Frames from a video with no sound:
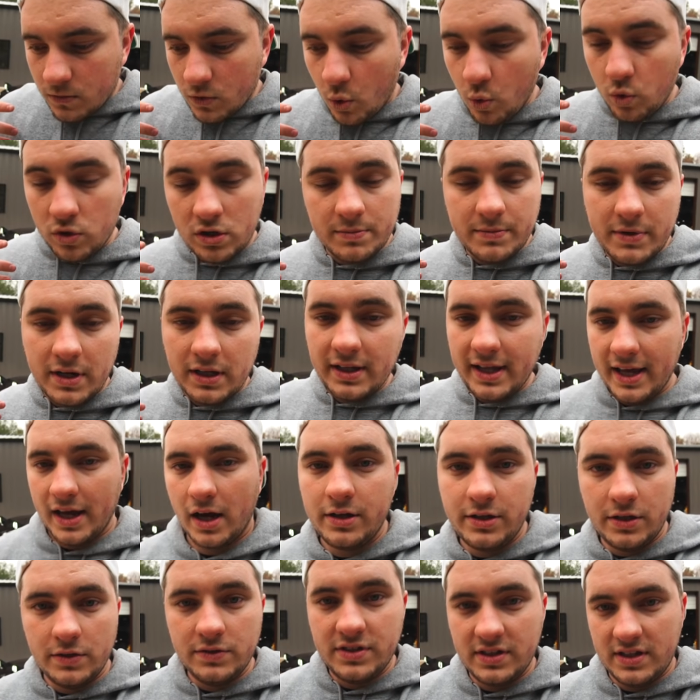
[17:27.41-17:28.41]
What I'm gonna lay
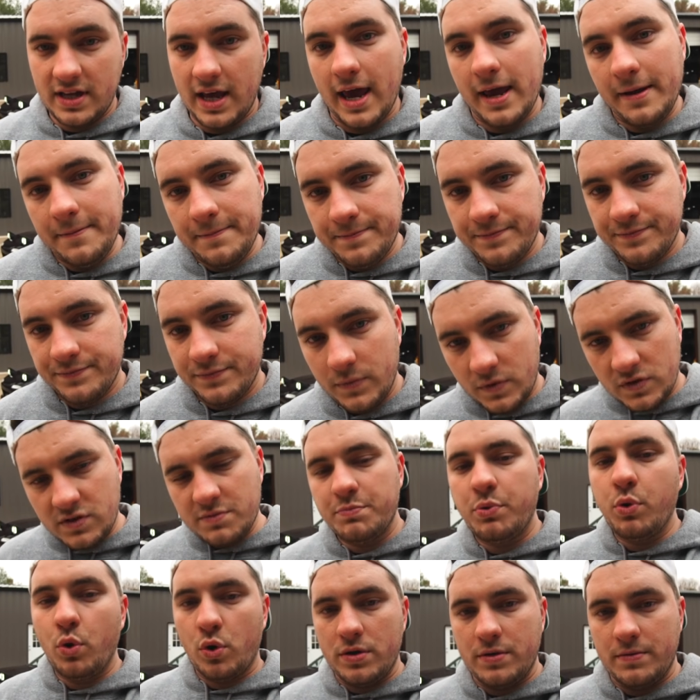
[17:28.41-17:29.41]
on you today is
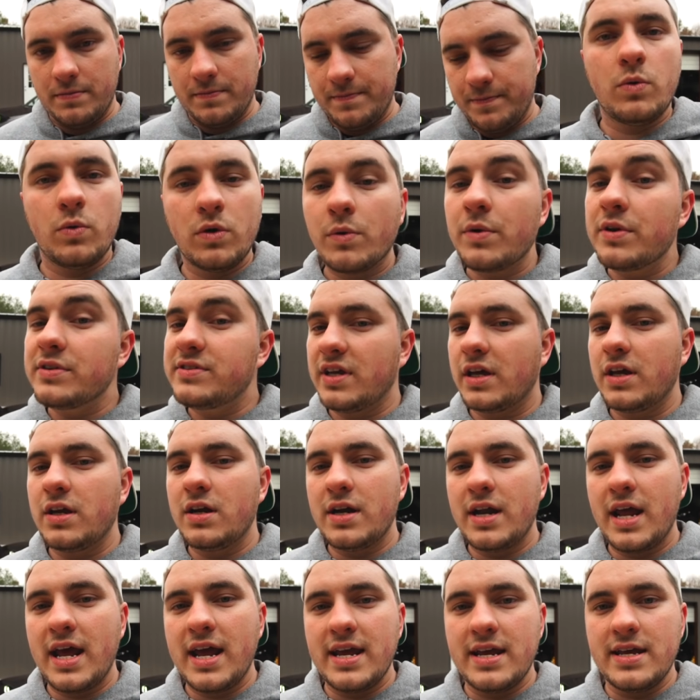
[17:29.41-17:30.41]
important. What I wanna tell you
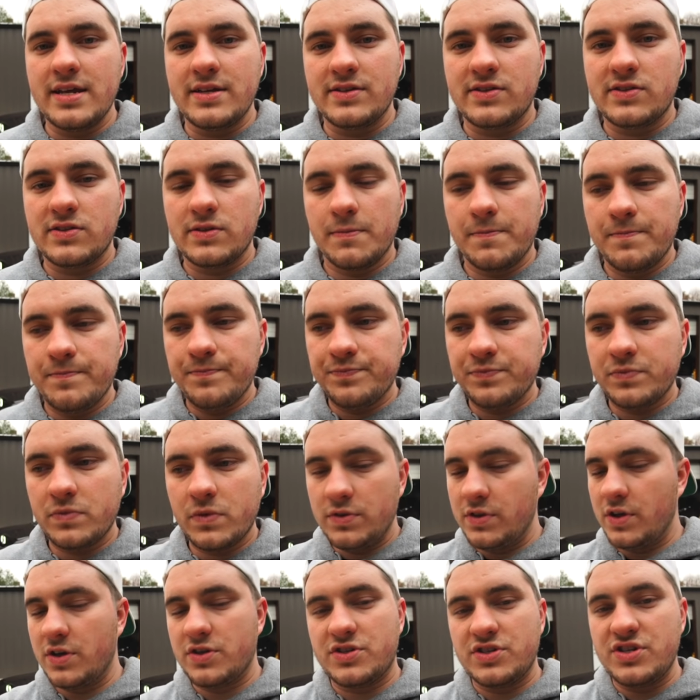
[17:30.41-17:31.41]
today is
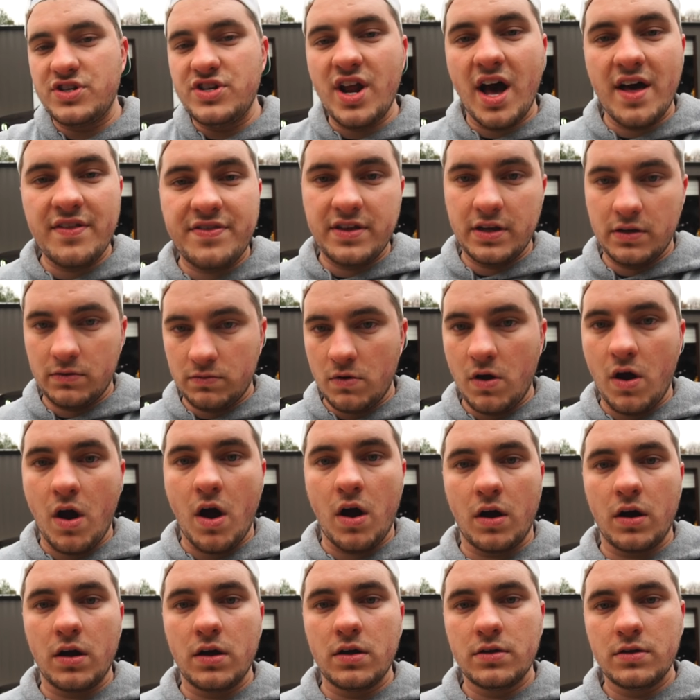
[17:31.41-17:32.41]
there's nothing
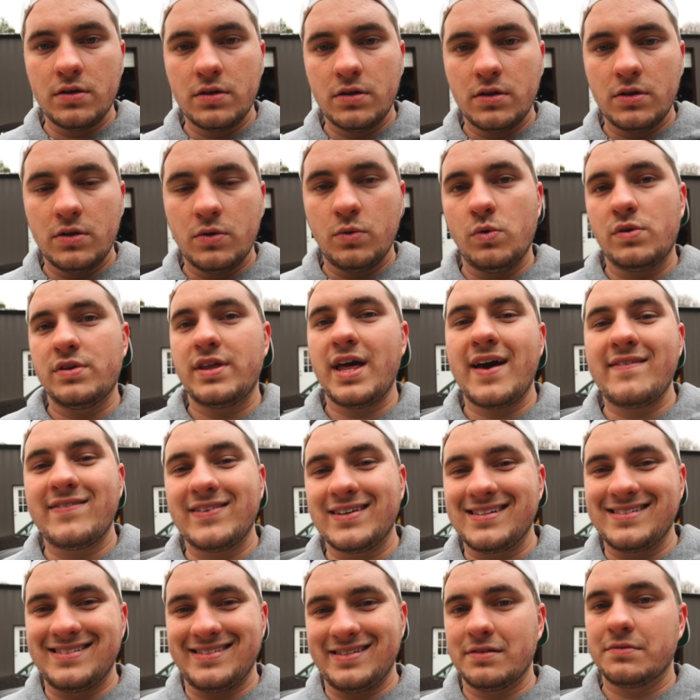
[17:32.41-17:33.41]
wrong with
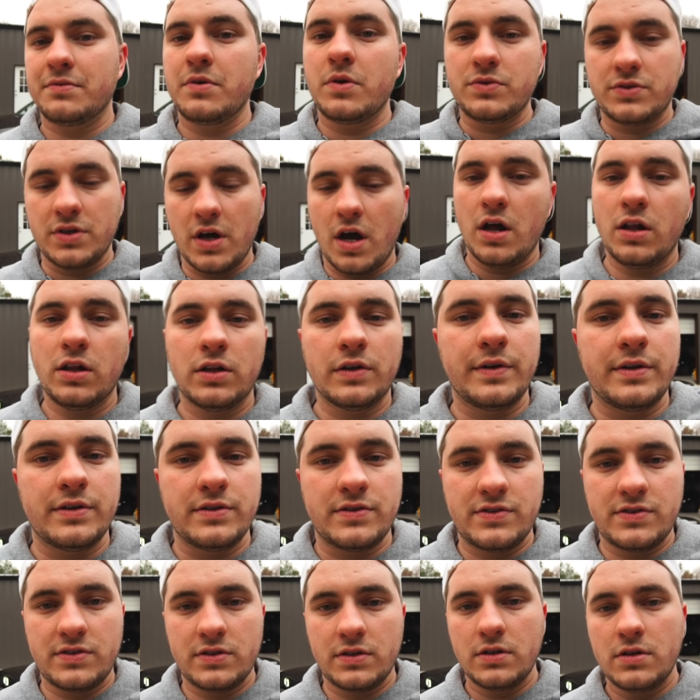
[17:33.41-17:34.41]
having zero
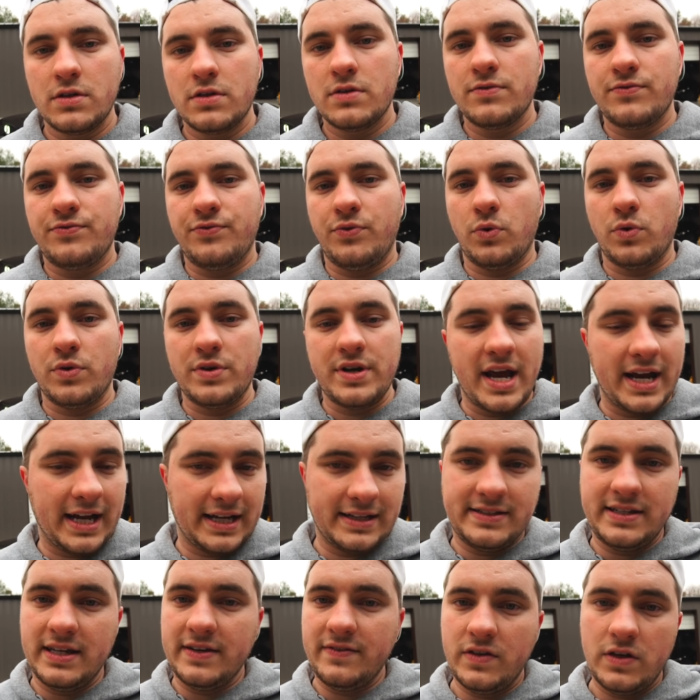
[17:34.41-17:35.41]
tolerance for
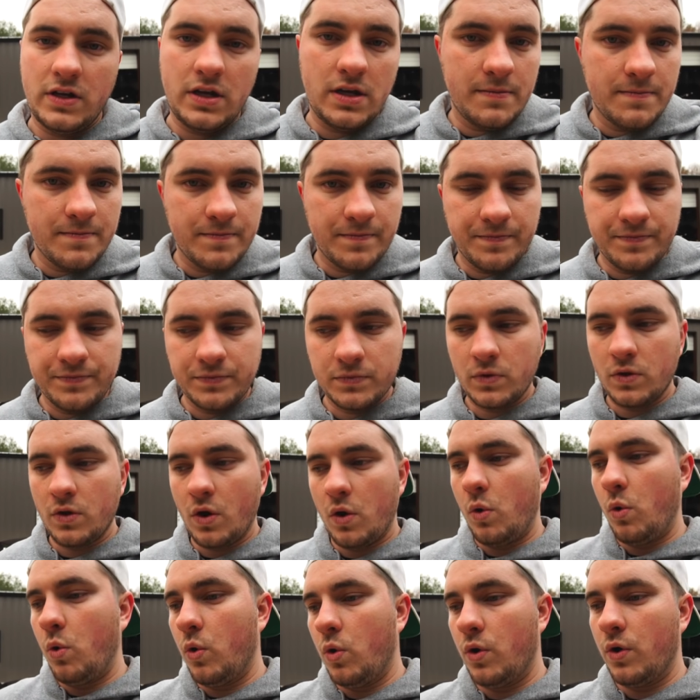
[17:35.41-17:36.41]
negativity
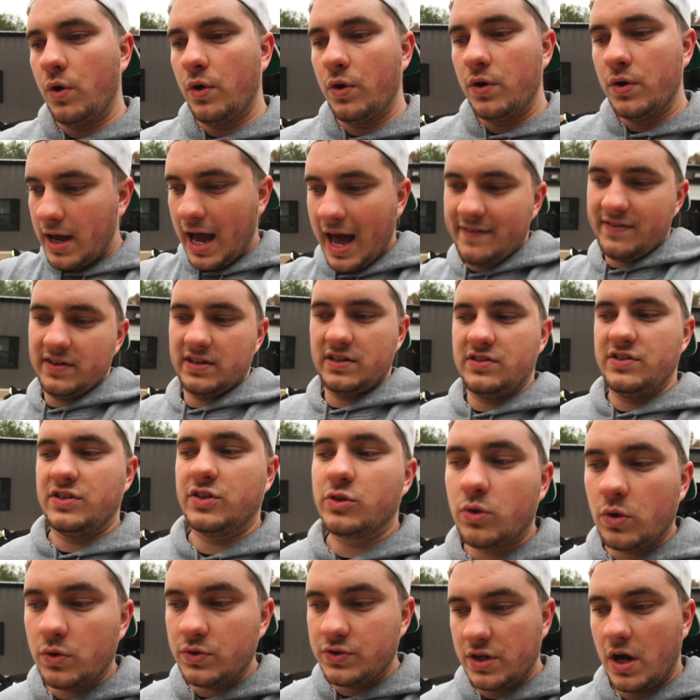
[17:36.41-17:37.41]
or having
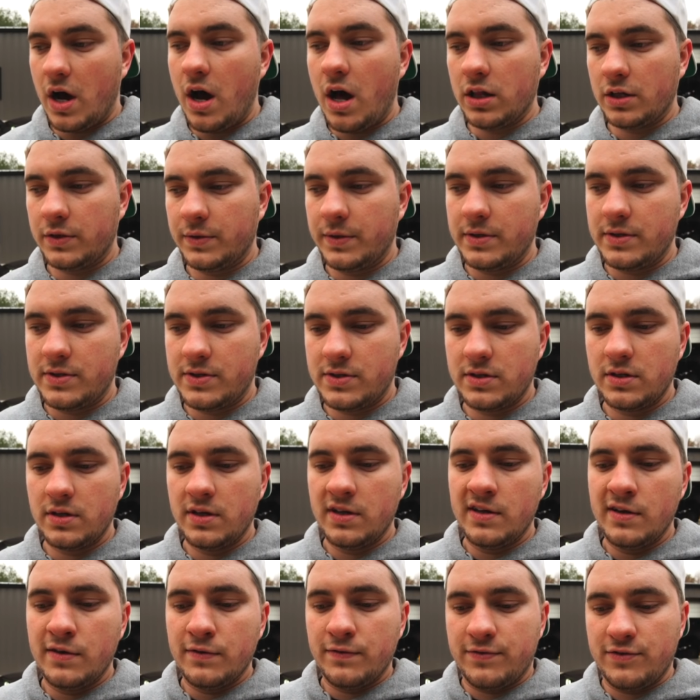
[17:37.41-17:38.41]
zero tolerance
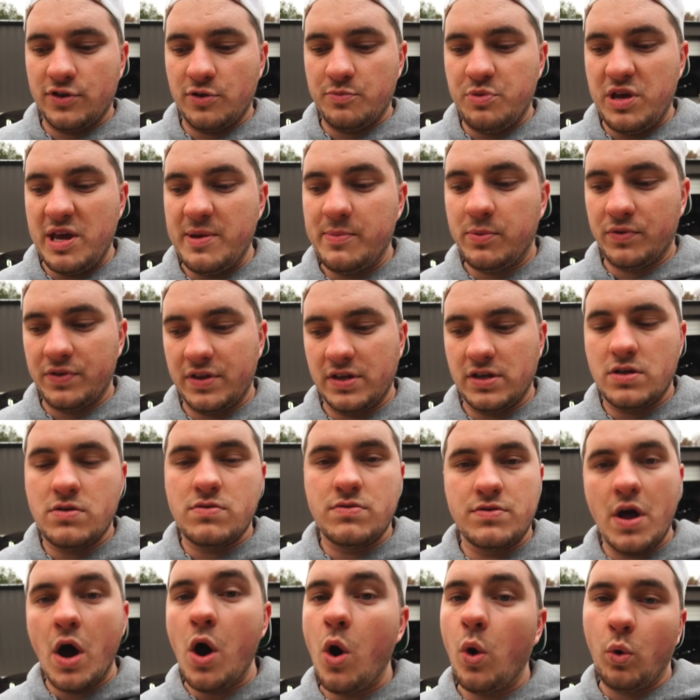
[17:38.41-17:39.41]
for the people that you
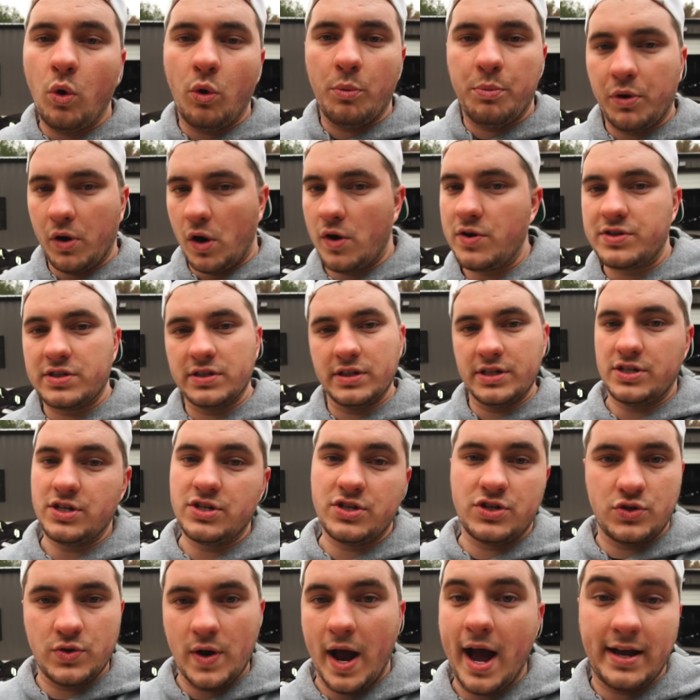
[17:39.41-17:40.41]
know will personally
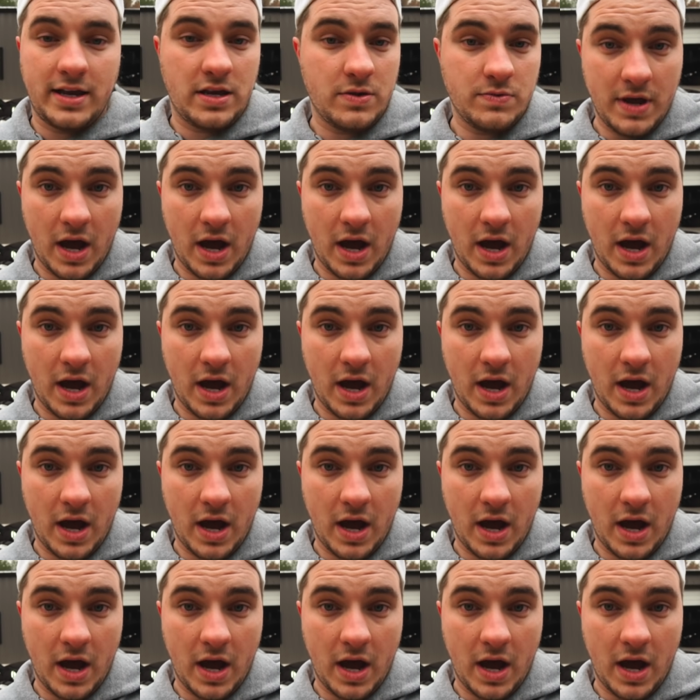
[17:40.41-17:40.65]
just drag you